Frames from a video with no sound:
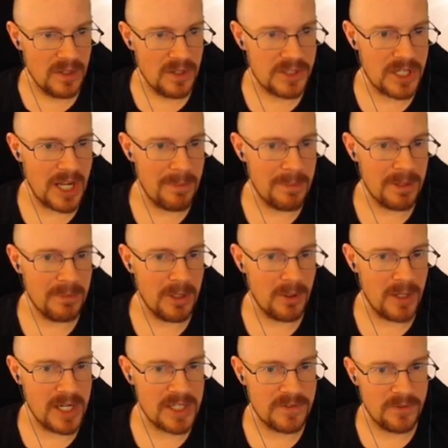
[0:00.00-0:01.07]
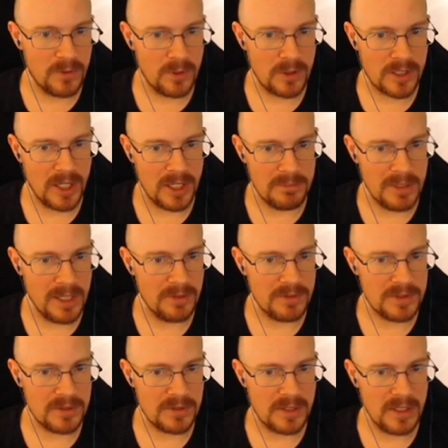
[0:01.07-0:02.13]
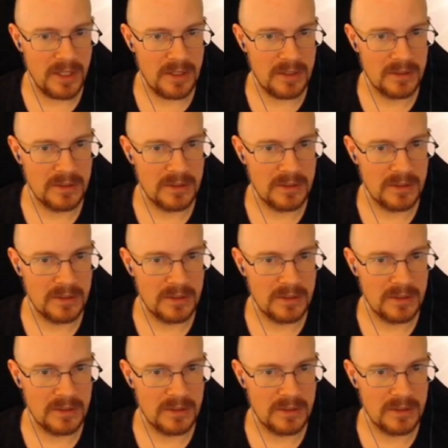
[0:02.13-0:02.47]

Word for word: The top of the mower has four gun mounts. Okay.